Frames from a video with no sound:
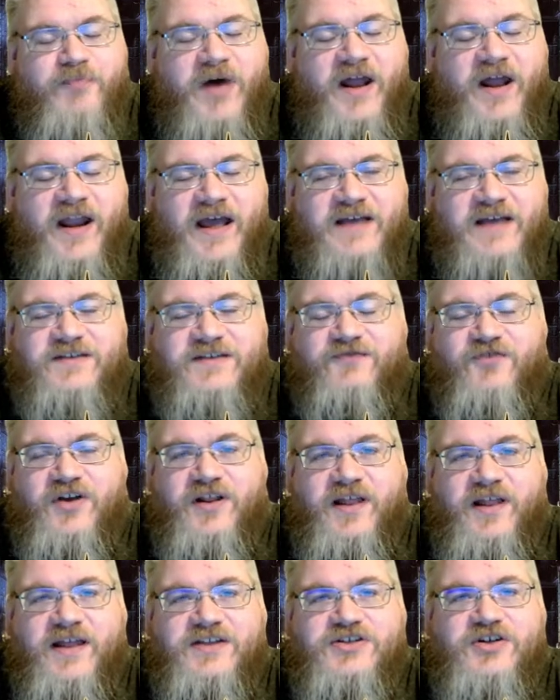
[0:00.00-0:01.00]
But as a
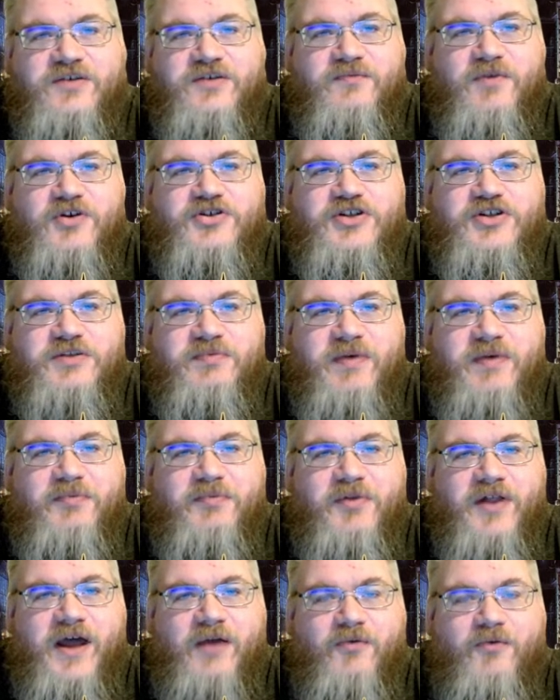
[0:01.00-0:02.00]
freelancer, most of the
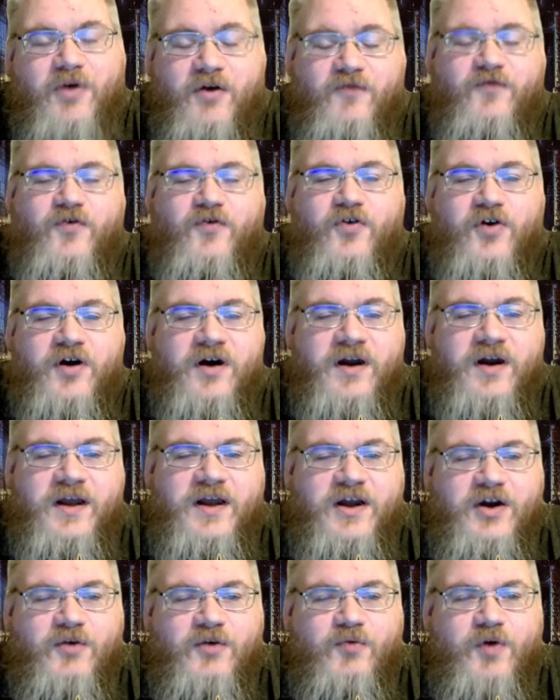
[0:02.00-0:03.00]
people I wrote for
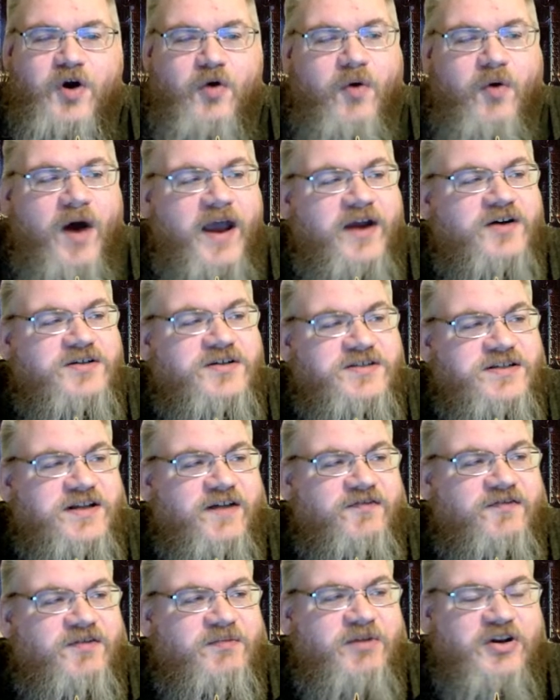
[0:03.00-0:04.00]
required
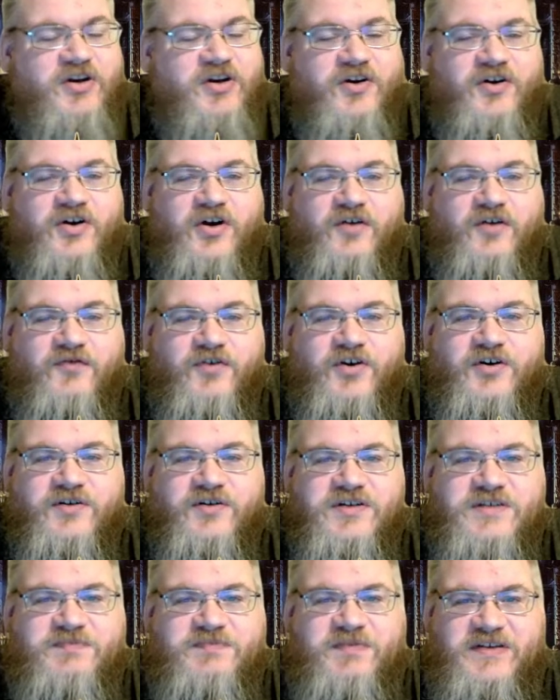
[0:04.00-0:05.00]
stuff to be turned over
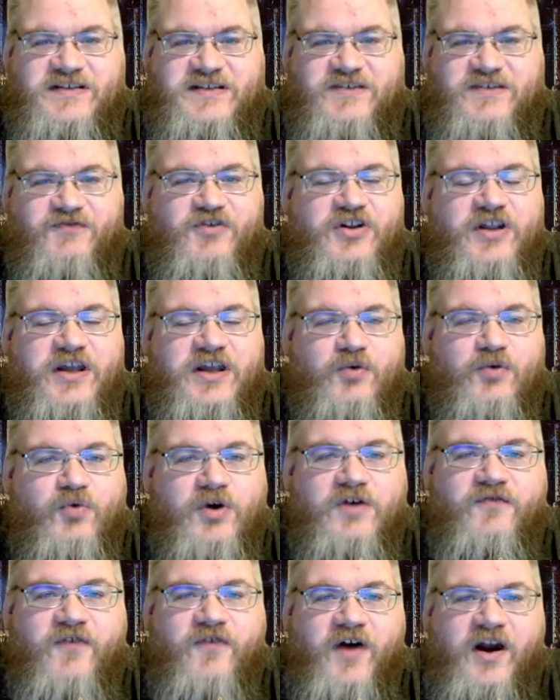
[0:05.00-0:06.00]
specifically in
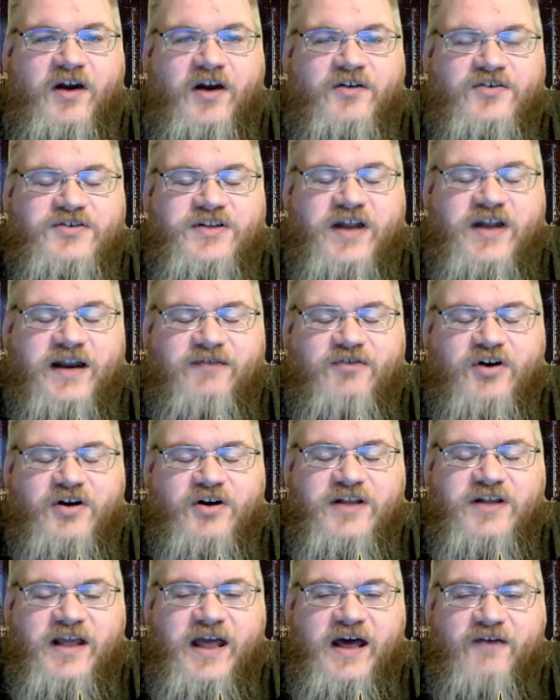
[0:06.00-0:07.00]
Word files, not even
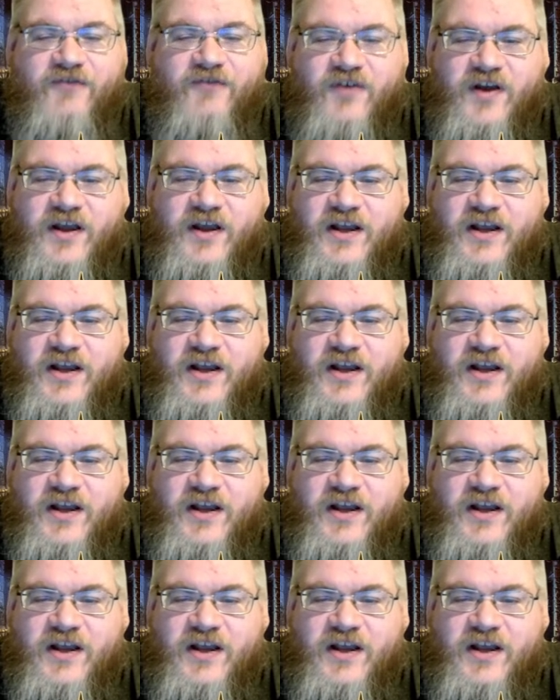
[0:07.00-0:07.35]
RTF.